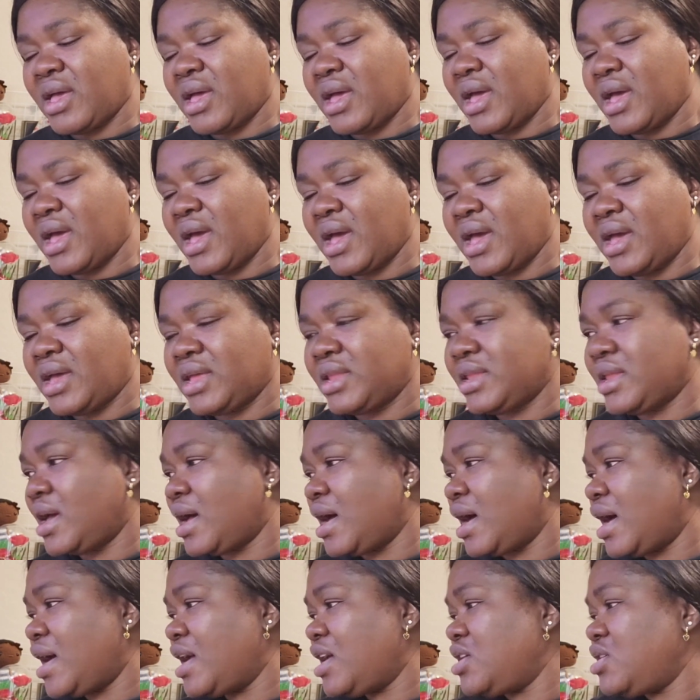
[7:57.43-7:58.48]
And
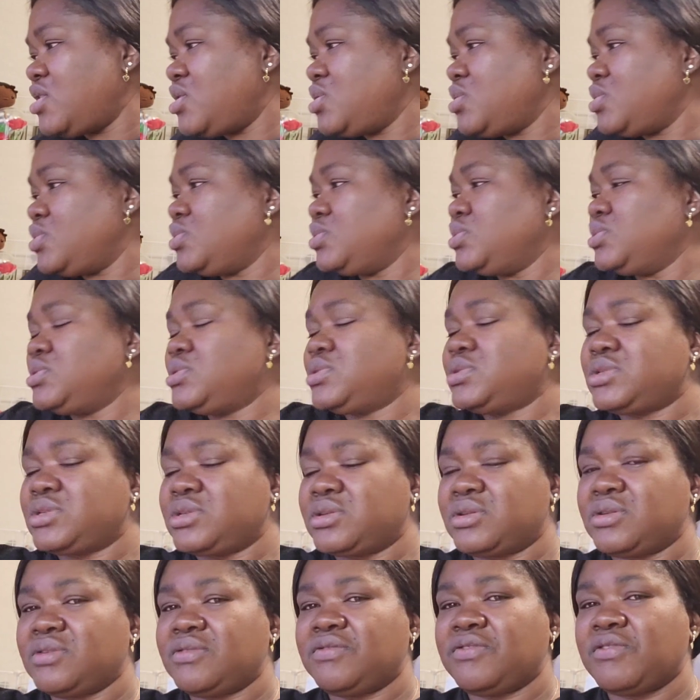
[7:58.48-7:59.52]
I use,
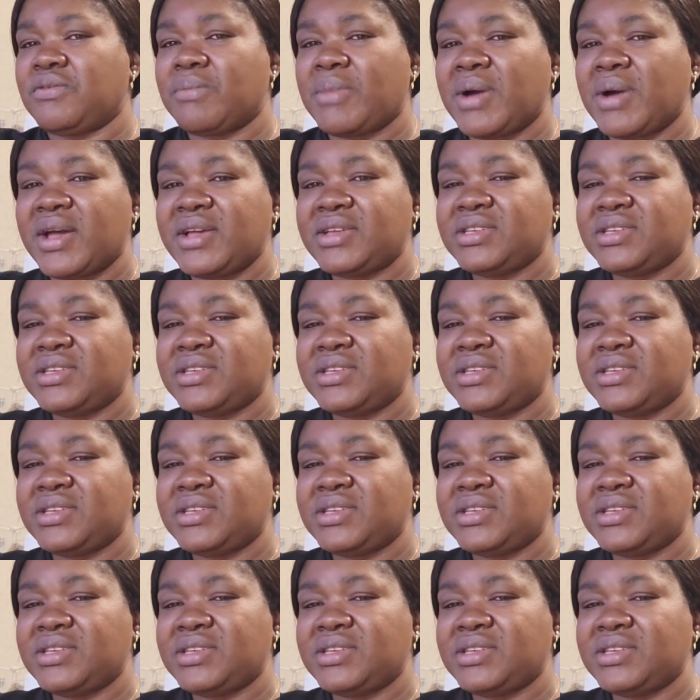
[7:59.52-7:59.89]
for my